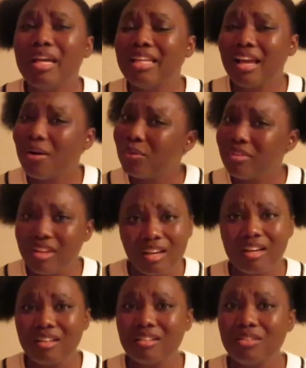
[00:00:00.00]
out
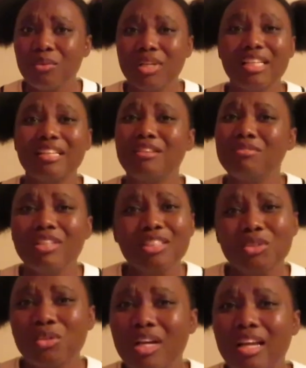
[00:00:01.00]
there want to give it a
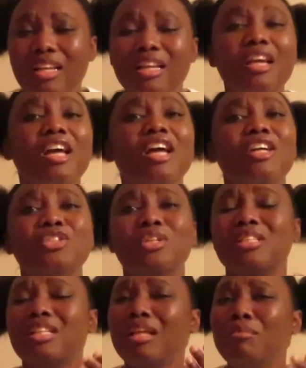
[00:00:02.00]
try?
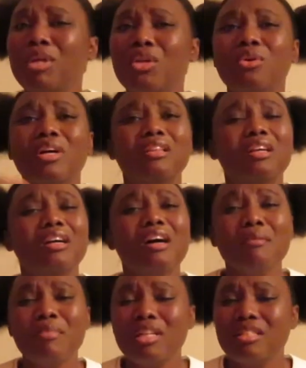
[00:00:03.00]
Just let me know in the
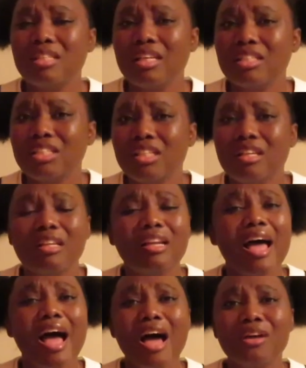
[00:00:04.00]
comment section.
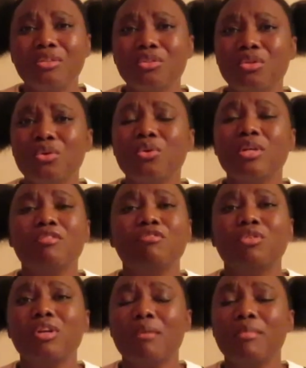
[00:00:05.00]
I don't know, if
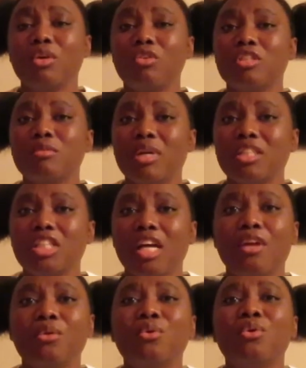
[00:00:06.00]
you come across my
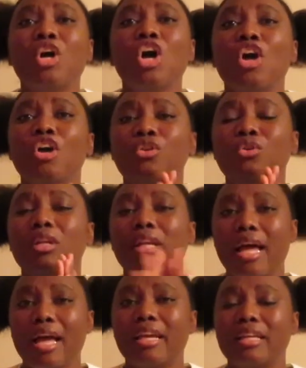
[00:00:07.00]
channel, you
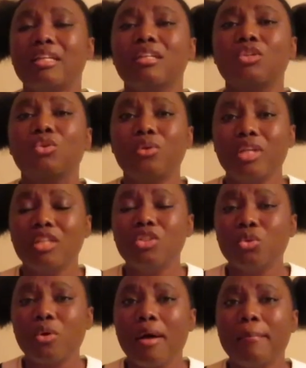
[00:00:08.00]
like Korean
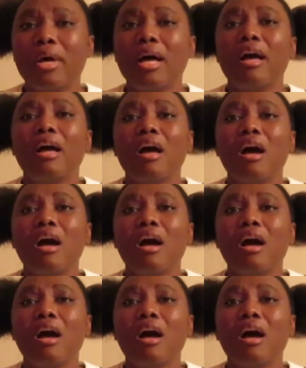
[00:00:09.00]
drama,